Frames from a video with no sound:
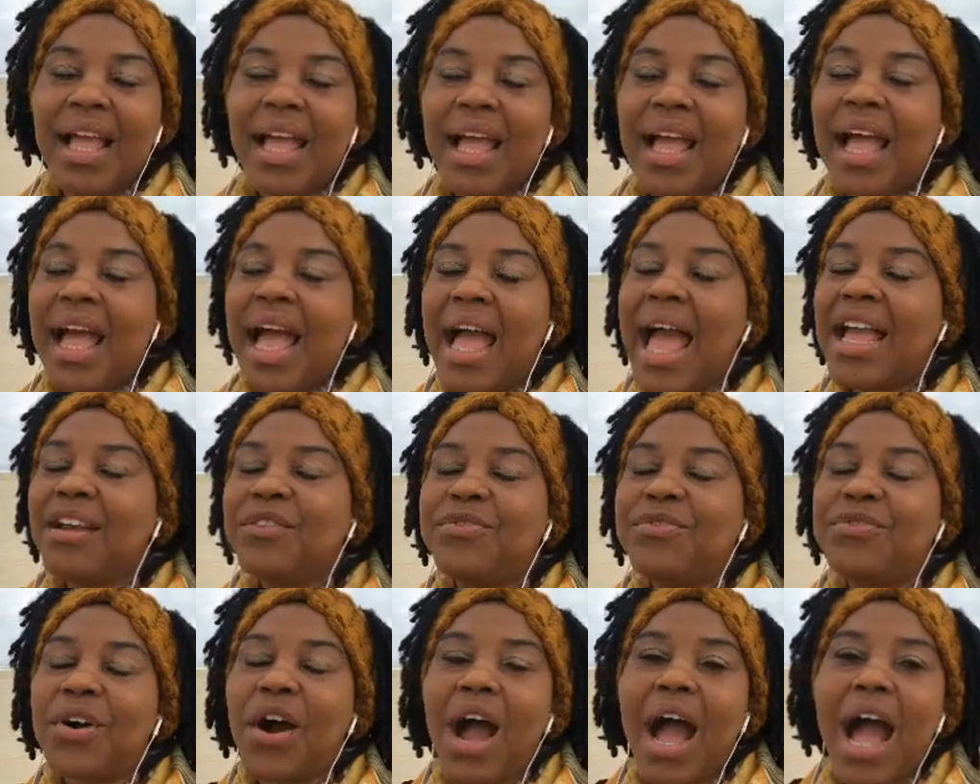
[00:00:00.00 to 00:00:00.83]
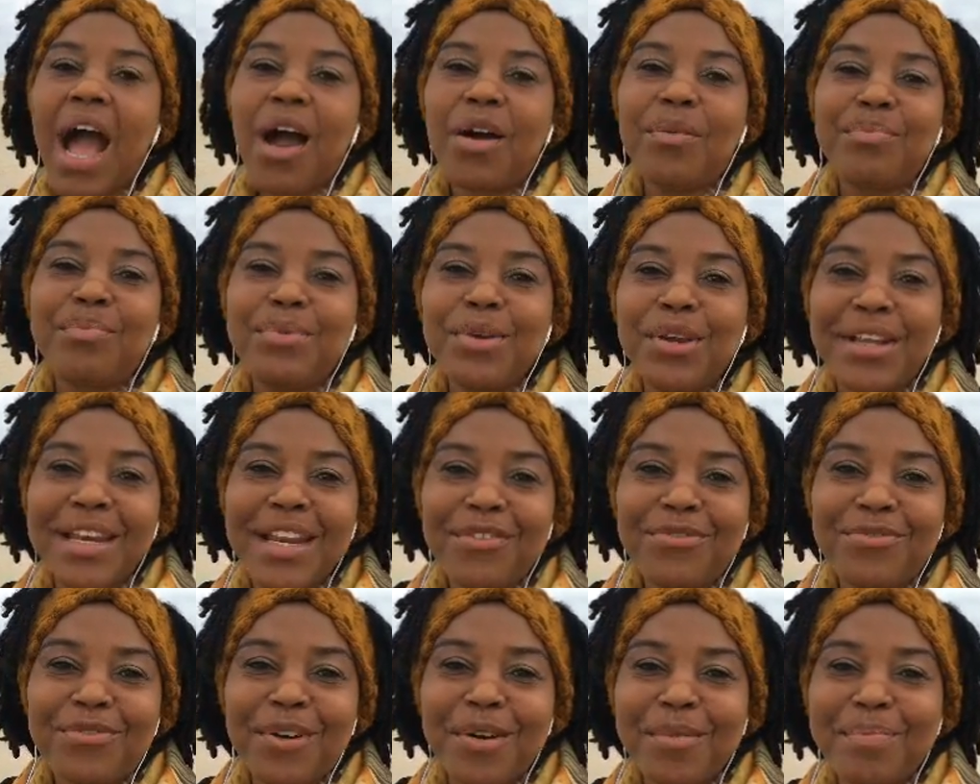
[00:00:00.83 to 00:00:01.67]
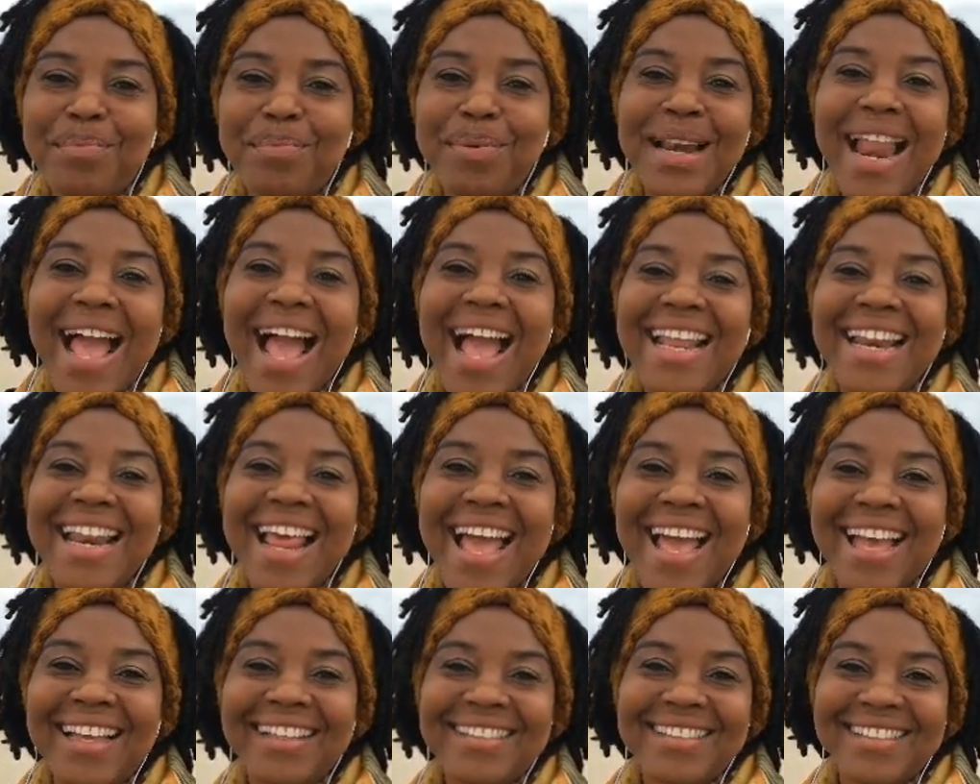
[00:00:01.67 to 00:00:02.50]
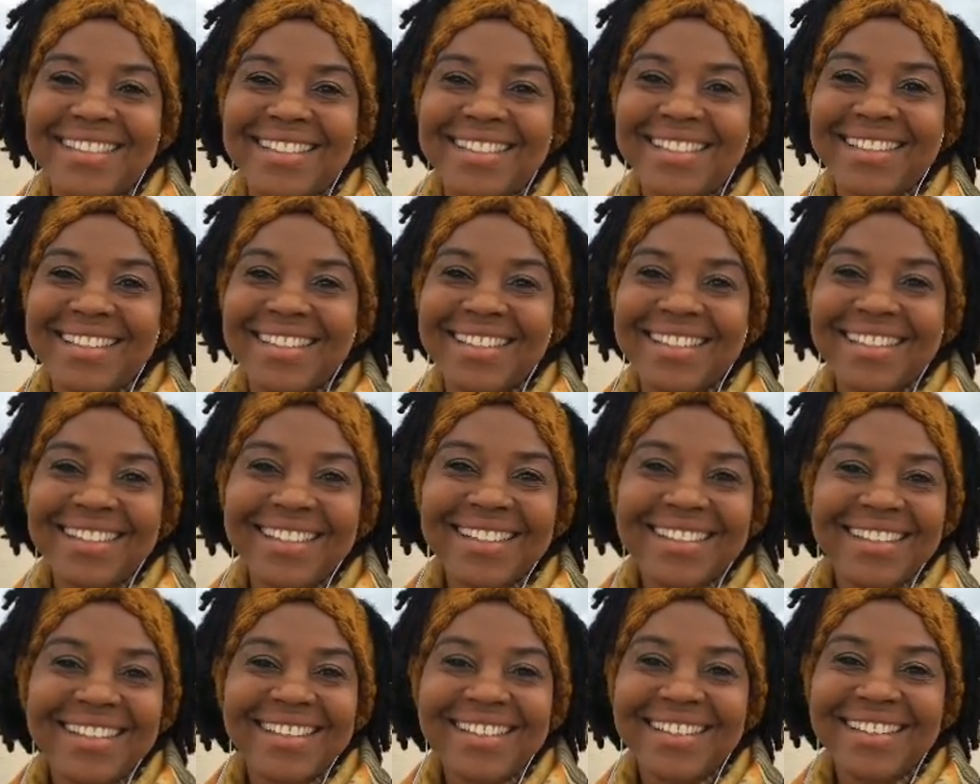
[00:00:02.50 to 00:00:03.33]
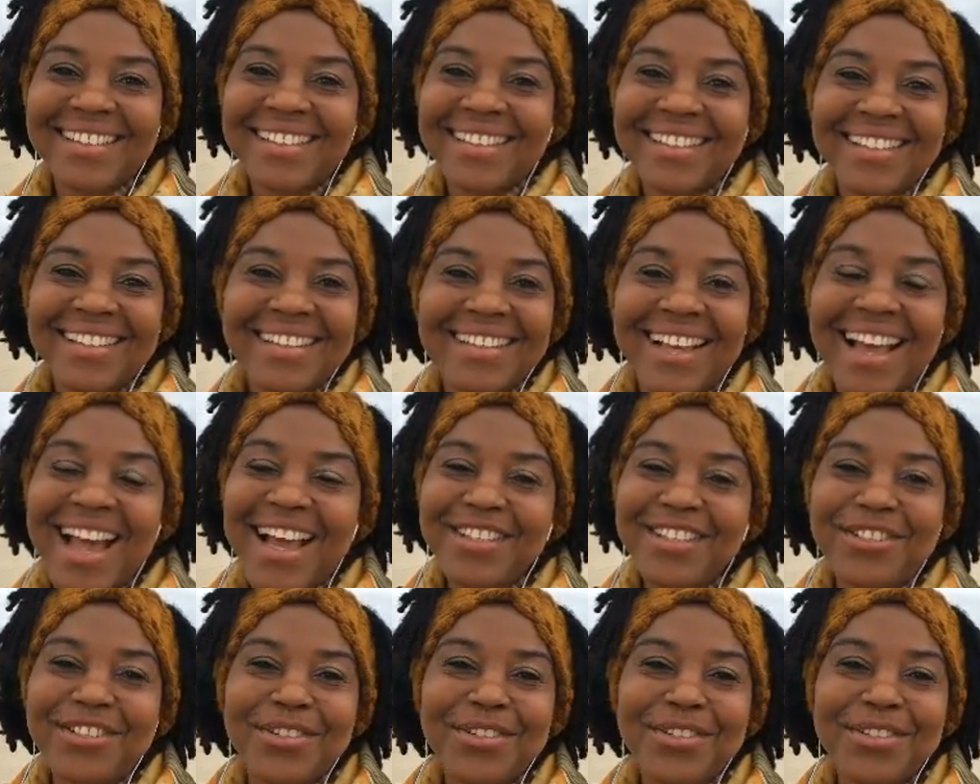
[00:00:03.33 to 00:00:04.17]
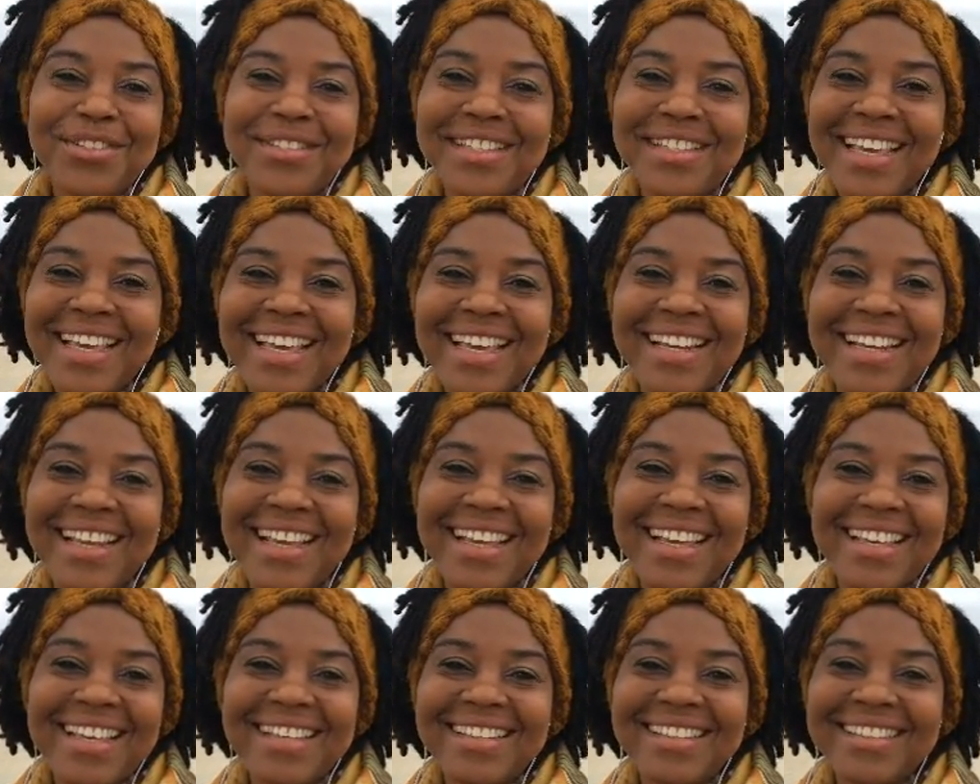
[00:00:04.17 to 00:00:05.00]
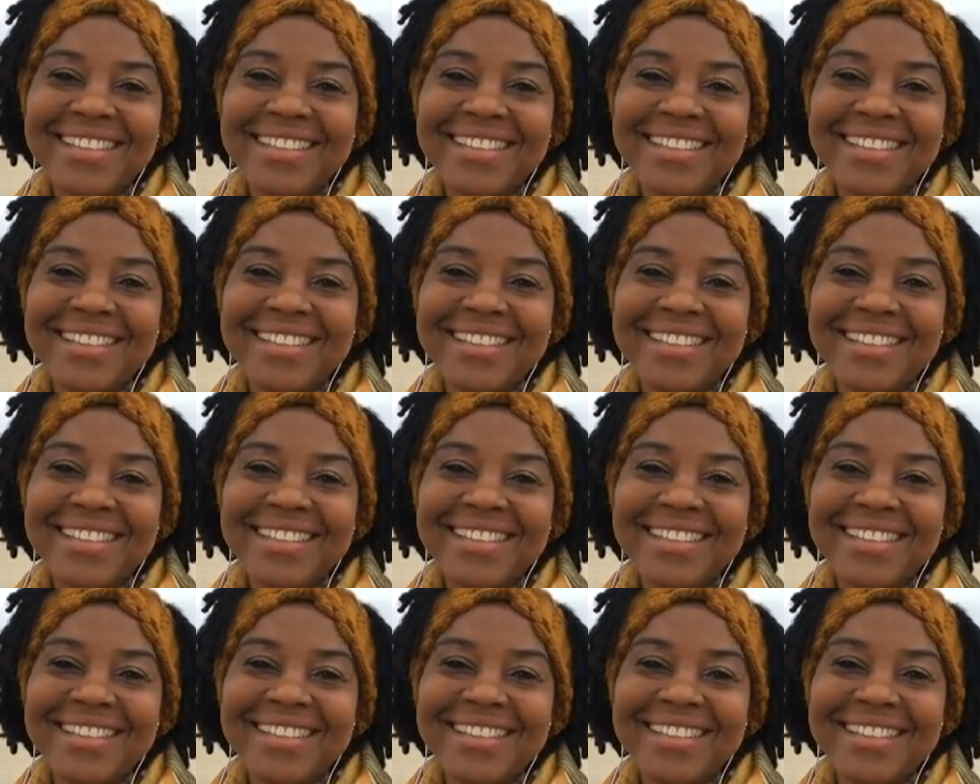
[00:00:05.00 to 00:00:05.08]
And for our beautiful planet, I choose healing.